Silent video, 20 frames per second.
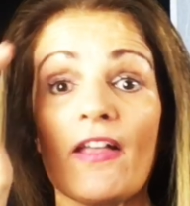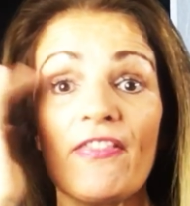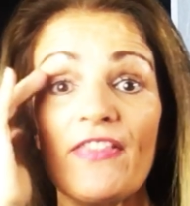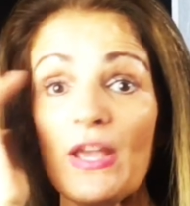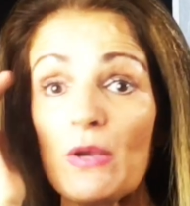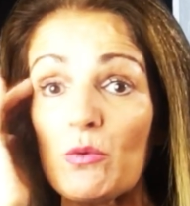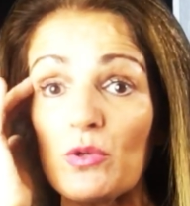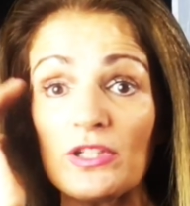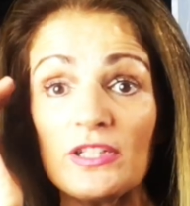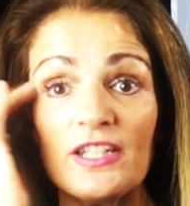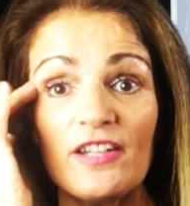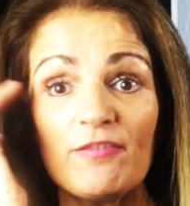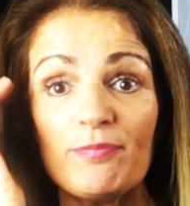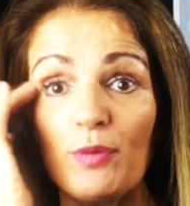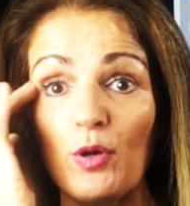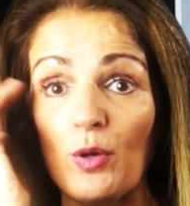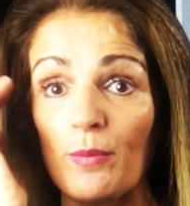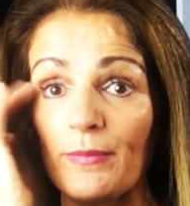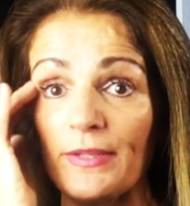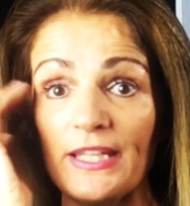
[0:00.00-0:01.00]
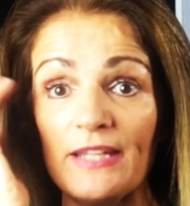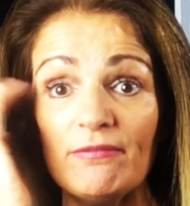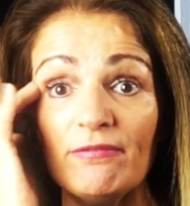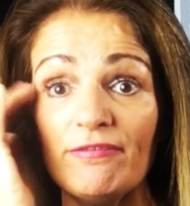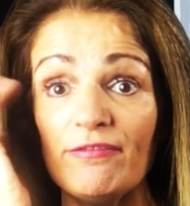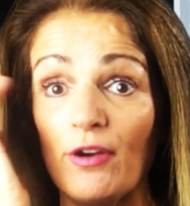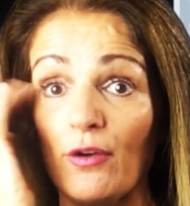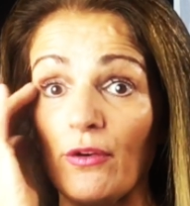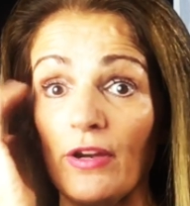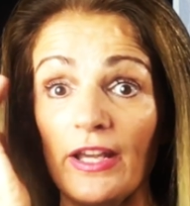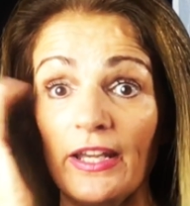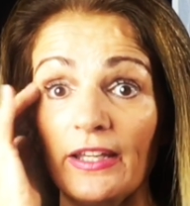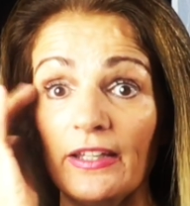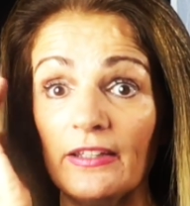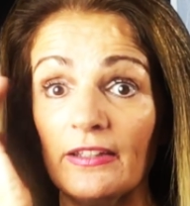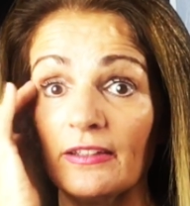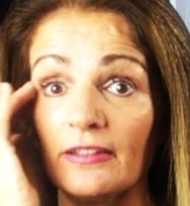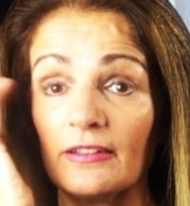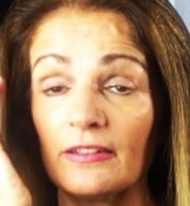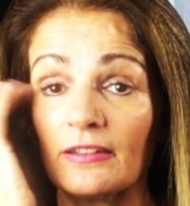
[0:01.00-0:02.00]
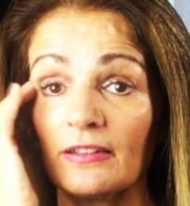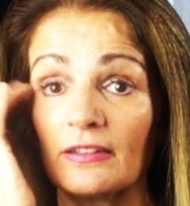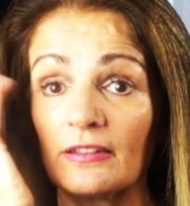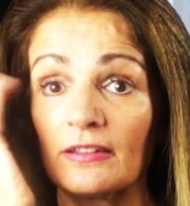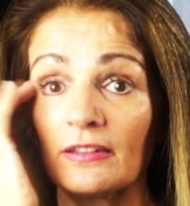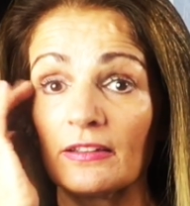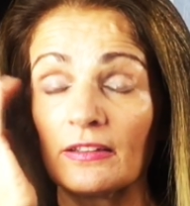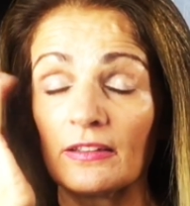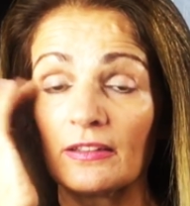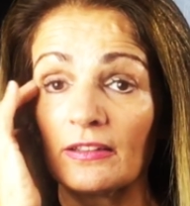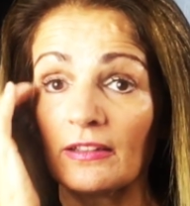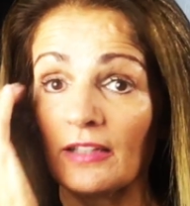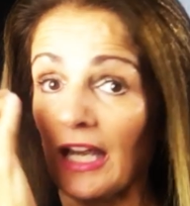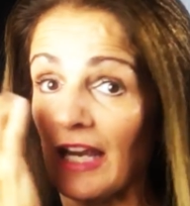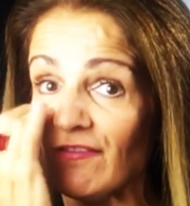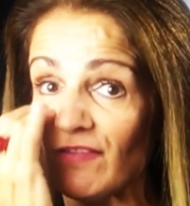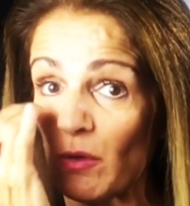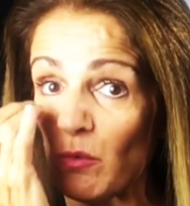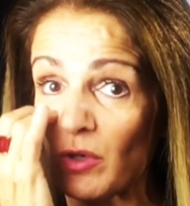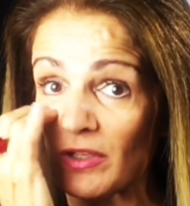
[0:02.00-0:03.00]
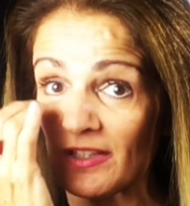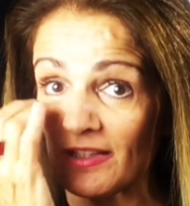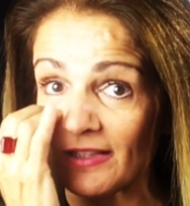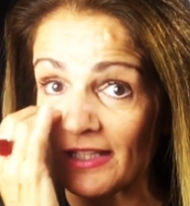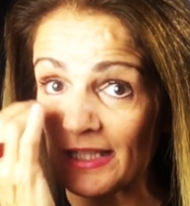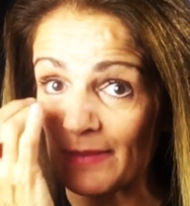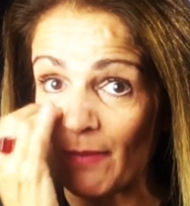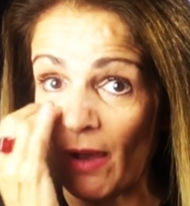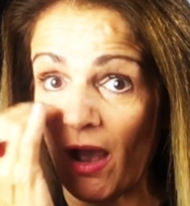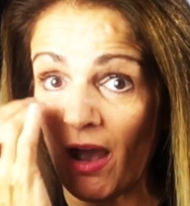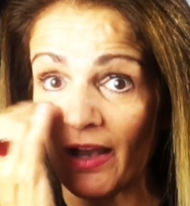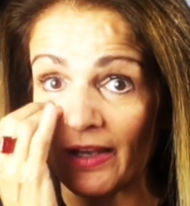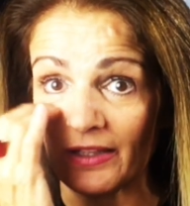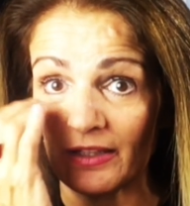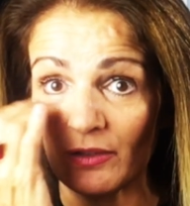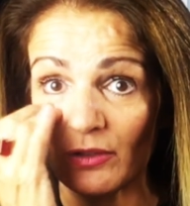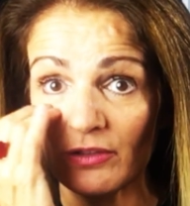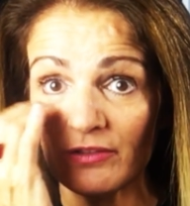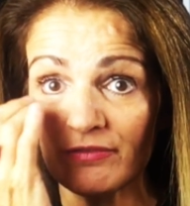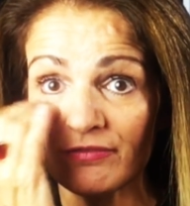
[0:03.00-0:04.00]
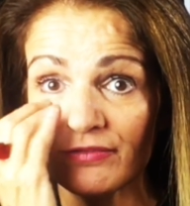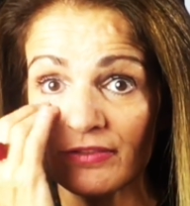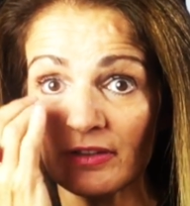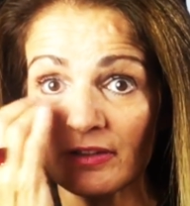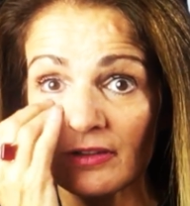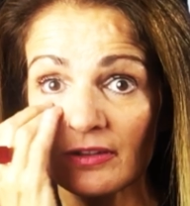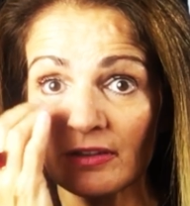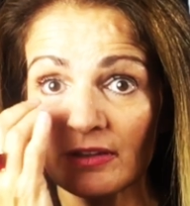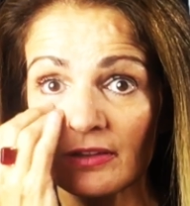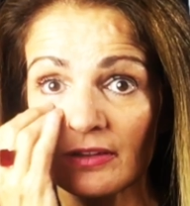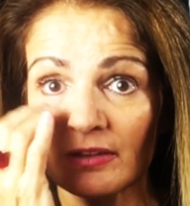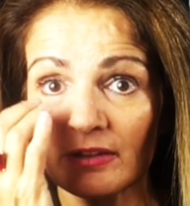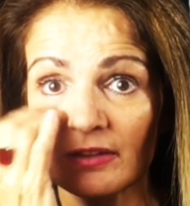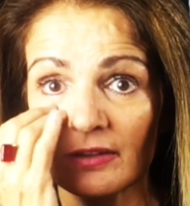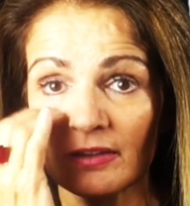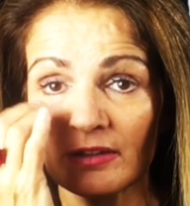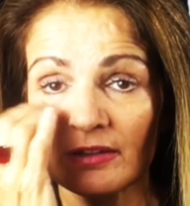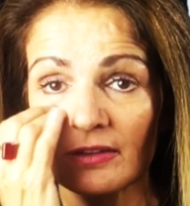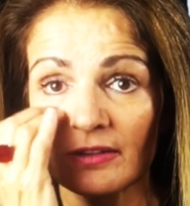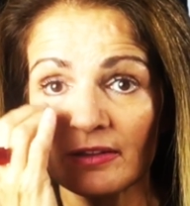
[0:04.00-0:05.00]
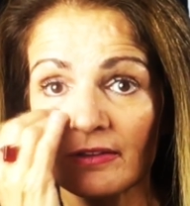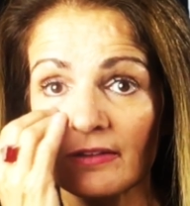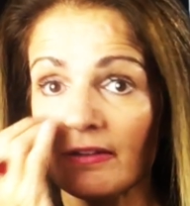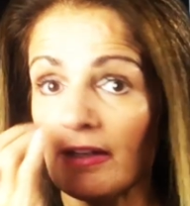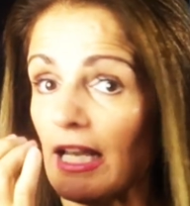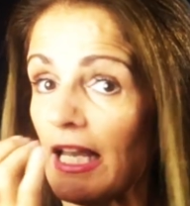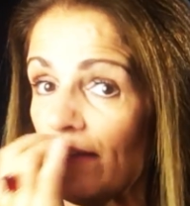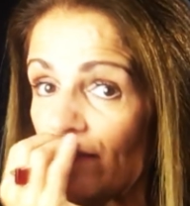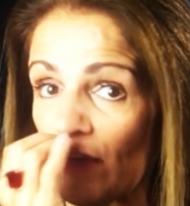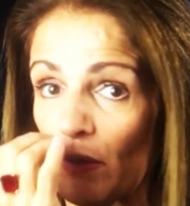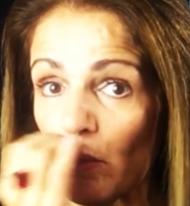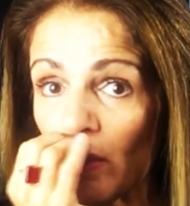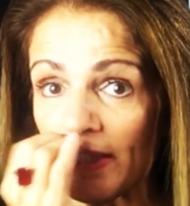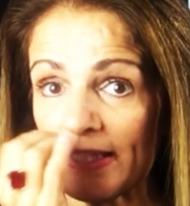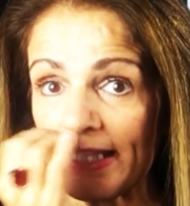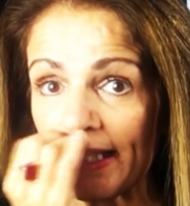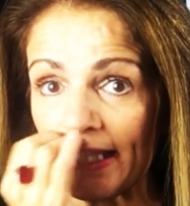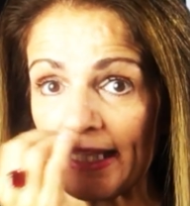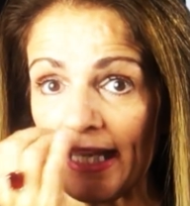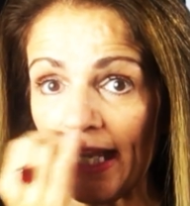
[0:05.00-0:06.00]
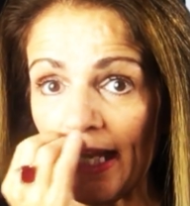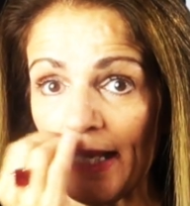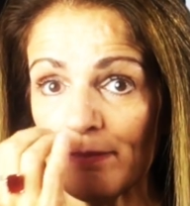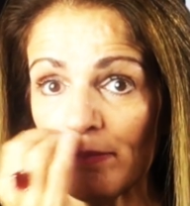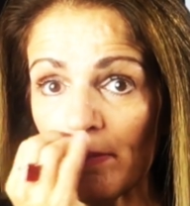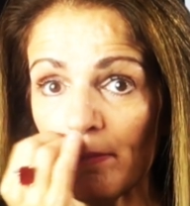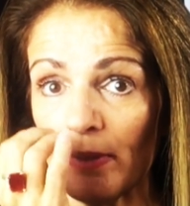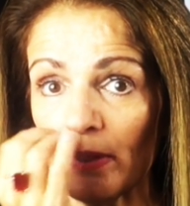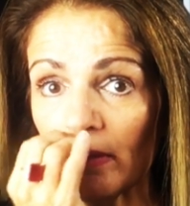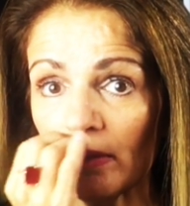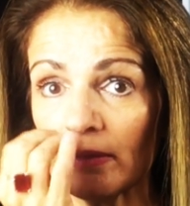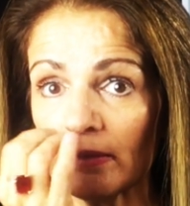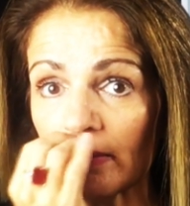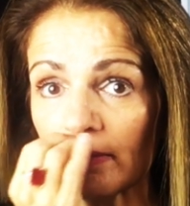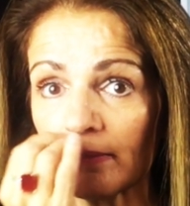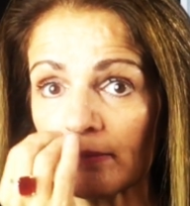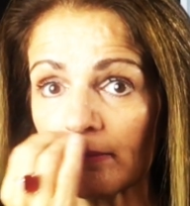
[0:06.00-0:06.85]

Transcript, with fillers: They wouldn't have put me in for it if I wasn't smart enough, if I wasn't capable.